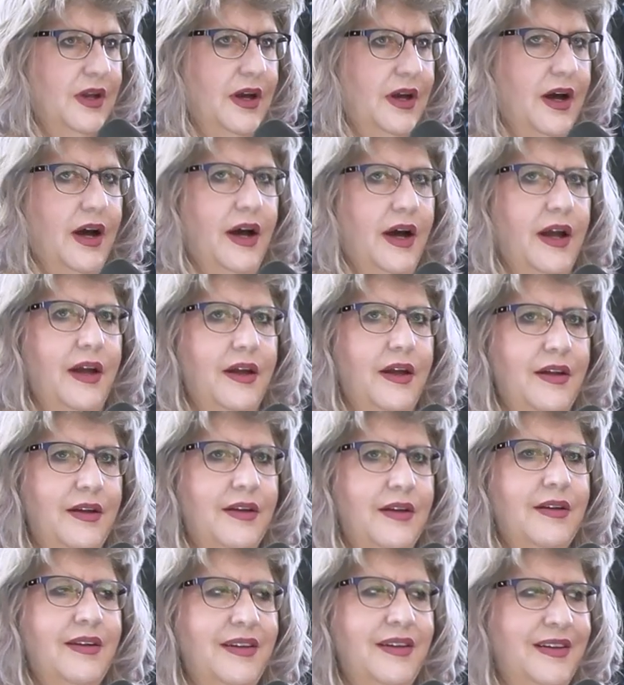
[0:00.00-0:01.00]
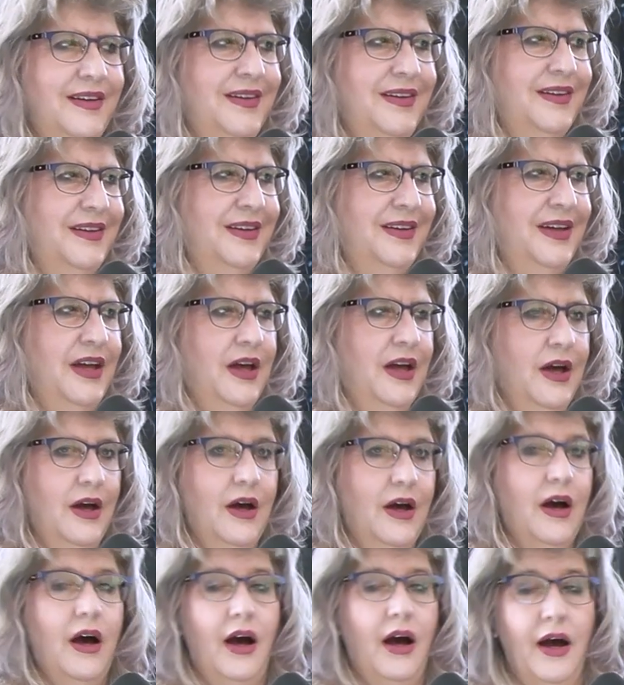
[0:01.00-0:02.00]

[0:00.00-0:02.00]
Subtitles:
There's a whole modding community for this.